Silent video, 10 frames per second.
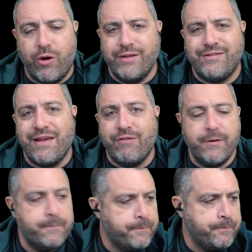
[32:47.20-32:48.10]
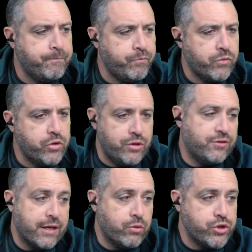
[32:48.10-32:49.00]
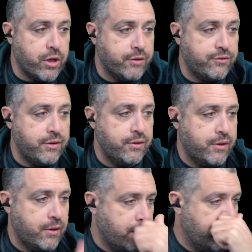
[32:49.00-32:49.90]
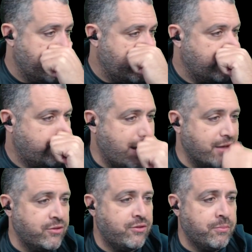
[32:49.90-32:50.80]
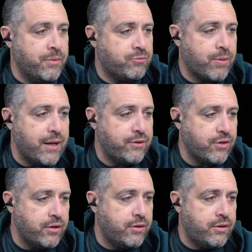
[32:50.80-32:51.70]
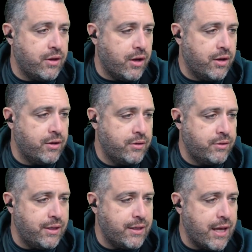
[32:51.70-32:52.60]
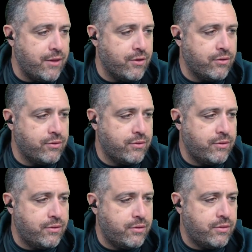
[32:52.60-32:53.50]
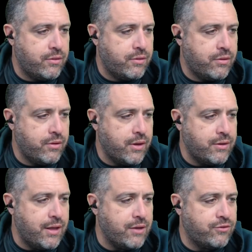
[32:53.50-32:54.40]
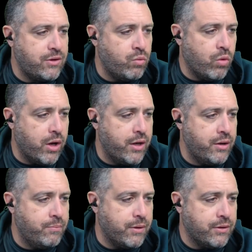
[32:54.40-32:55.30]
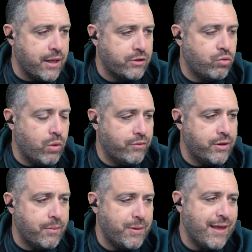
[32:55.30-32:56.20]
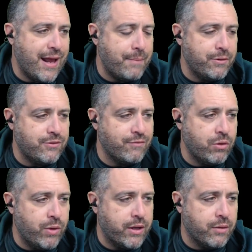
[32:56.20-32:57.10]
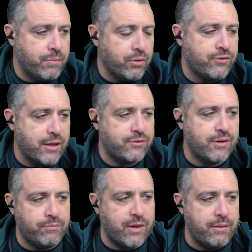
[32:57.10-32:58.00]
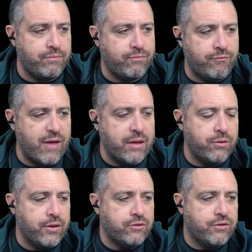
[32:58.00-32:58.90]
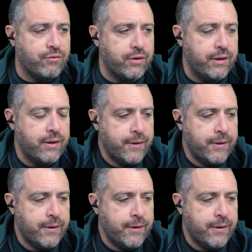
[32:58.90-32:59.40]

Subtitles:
7, just like O'Shaughnessy. Texans are mispriced on DK, the DST one, but like 12. I mean, that happens every week on both sides. They value things differently.